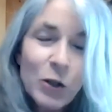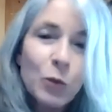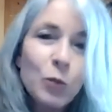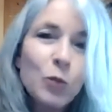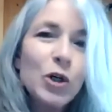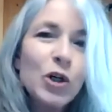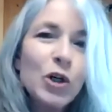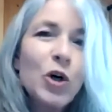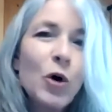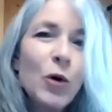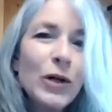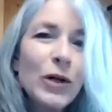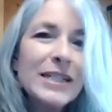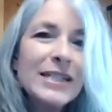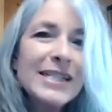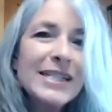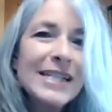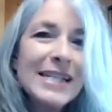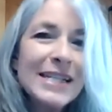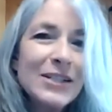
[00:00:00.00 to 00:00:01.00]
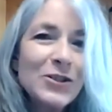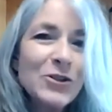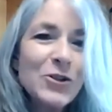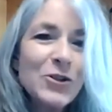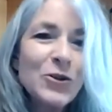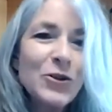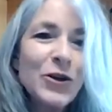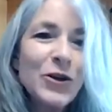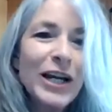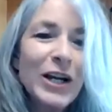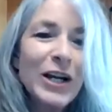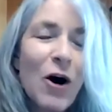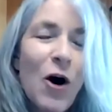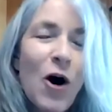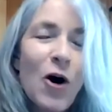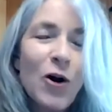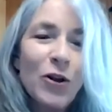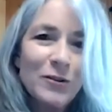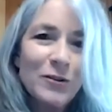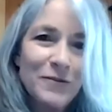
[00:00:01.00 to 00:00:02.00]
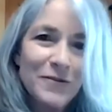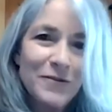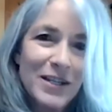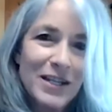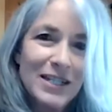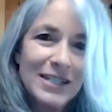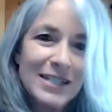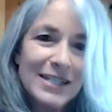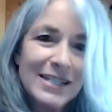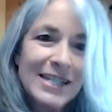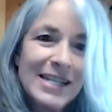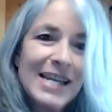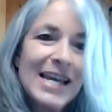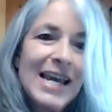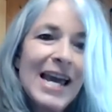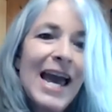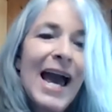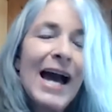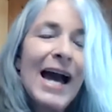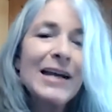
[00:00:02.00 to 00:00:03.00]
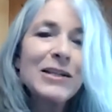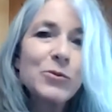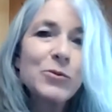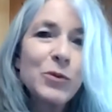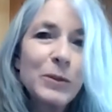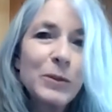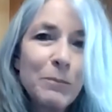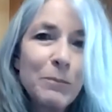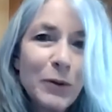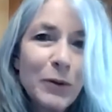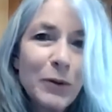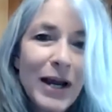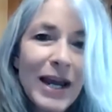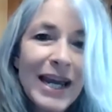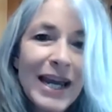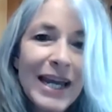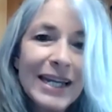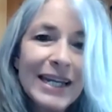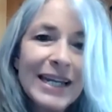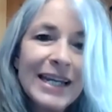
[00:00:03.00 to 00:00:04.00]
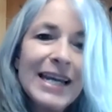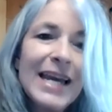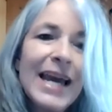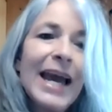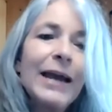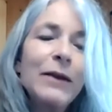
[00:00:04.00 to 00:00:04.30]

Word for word: We're going to integrate all of this as we pray,